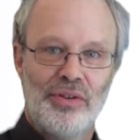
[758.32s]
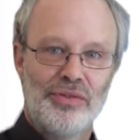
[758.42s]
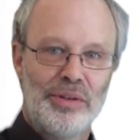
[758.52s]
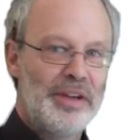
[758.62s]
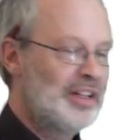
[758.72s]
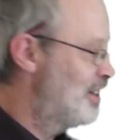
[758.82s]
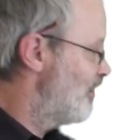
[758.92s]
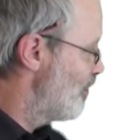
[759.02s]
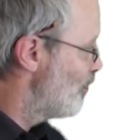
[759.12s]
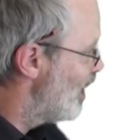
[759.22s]
to me in a
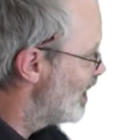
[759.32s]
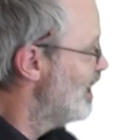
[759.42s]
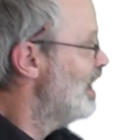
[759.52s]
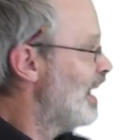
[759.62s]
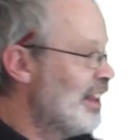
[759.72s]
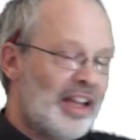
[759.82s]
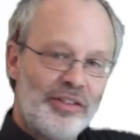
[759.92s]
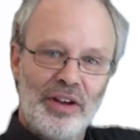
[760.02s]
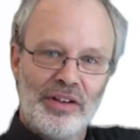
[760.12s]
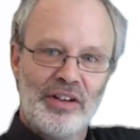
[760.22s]
different way, and that's
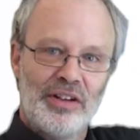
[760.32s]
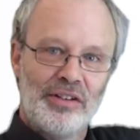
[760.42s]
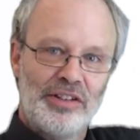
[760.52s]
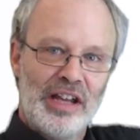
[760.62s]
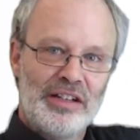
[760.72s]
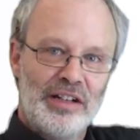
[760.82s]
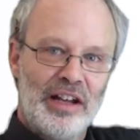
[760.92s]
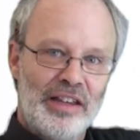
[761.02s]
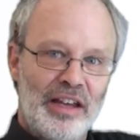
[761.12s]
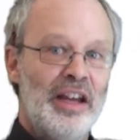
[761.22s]
going to change it
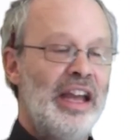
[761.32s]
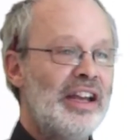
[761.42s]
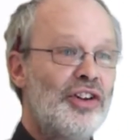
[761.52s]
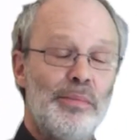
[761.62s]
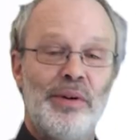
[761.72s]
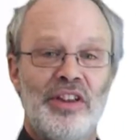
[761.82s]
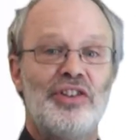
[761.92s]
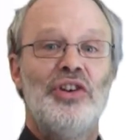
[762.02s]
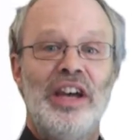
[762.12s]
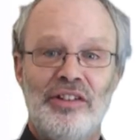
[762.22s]
like that. It could be that
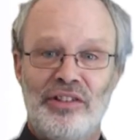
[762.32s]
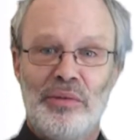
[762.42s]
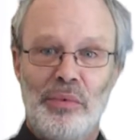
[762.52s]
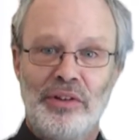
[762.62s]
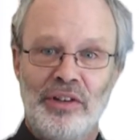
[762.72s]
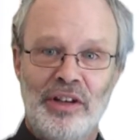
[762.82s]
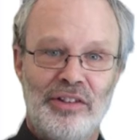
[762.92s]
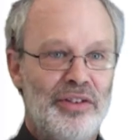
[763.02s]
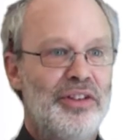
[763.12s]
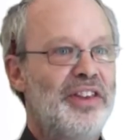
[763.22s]
you hit someone
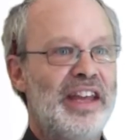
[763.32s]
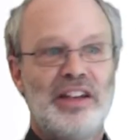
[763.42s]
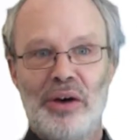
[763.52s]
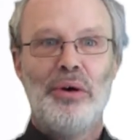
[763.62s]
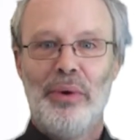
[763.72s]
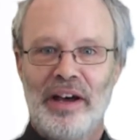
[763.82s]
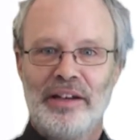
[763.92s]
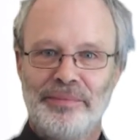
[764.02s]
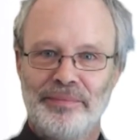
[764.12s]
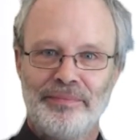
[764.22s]
so that they go away.
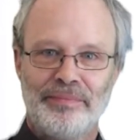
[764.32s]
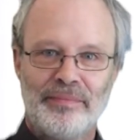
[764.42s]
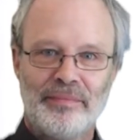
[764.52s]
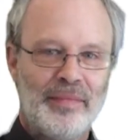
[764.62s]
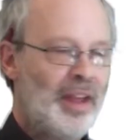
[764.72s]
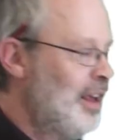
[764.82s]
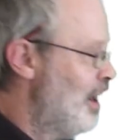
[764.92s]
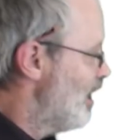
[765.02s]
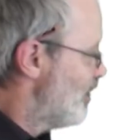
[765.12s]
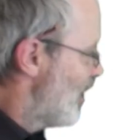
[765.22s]

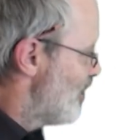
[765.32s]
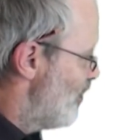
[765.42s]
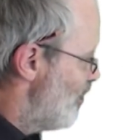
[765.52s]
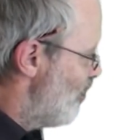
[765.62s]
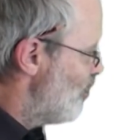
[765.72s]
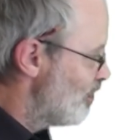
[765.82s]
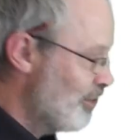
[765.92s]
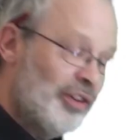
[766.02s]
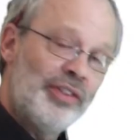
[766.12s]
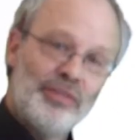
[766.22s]
So all of
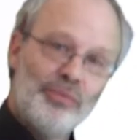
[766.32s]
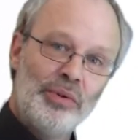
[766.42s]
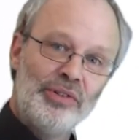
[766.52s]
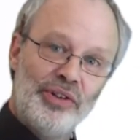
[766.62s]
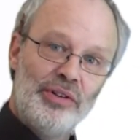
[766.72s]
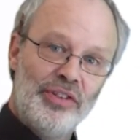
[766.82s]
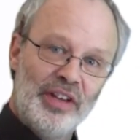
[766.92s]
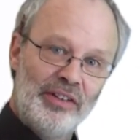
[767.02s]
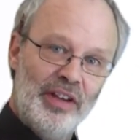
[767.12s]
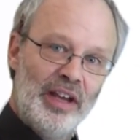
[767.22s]
us will do
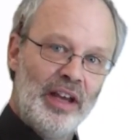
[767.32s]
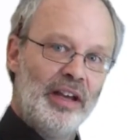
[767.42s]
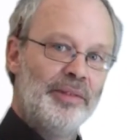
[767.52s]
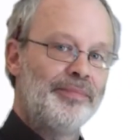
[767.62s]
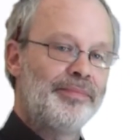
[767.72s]
things here.